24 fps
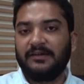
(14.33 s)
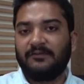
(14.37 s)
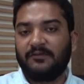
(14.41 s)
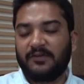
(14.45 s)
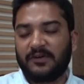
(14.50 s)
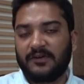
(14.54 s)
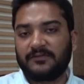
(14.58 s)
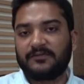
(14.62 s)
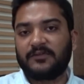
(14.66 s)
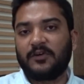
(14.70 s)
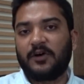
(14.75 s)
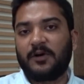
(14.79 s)

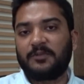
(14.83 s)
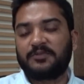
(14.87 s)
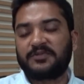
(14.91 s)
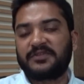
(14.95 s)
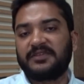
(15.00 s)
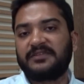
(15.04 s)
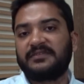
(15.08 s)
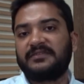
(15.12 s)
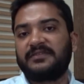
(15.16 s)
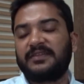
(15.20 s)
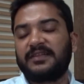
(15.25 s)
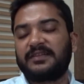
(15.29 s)
one of the
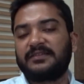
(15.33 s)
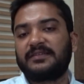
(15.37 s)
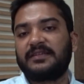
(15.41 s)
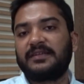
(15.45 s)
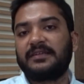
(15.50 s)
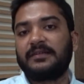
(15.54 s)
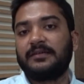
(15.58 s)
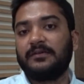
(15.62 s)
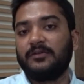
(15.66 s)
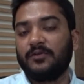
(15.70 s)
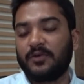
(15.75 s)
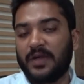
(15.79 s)
options that
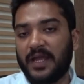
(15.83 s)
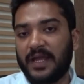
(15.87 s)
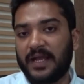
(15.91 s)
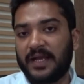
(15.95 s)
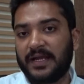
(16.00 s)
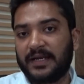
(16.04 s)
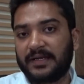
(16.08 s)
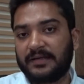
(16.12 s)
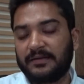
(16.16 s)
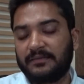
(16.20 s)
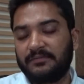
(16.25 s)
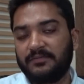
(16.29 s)
they're looking
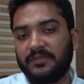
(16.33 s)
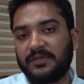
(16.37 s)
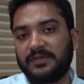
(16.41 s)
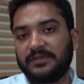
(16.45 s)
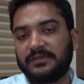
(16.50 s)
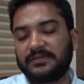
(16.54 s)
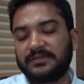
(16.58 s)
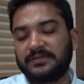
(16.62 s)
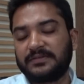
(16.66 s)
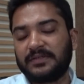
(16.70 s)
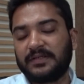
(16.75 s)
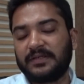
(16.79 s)
at
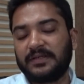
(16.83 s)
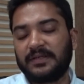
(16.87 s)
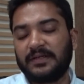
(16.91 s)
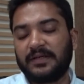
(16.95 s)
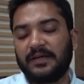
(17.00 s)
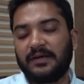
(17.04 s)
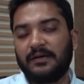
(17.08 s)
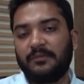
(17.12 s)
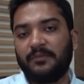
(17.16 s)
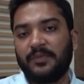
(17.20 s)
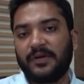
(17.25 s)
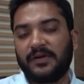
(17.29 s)
because
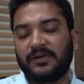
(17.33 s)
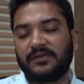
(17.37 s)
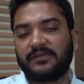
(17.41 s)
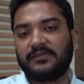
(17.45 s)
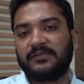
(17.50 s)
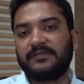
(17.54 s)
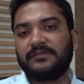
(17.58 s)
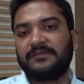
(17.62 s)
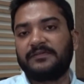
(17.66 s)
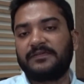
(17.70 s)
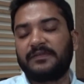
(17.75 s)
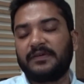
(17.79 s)
uh, because
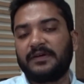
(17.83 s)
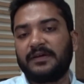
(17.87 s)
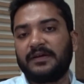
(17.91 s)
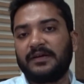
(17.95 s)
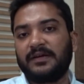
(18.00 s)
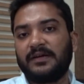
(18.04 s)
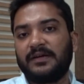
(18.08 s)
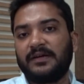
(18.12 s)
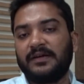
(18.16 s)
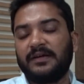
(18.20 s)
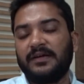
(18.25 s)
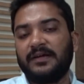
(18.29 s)
of
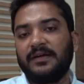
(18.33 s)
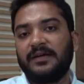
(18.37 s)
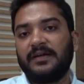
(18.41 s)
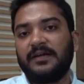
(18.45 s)
uh,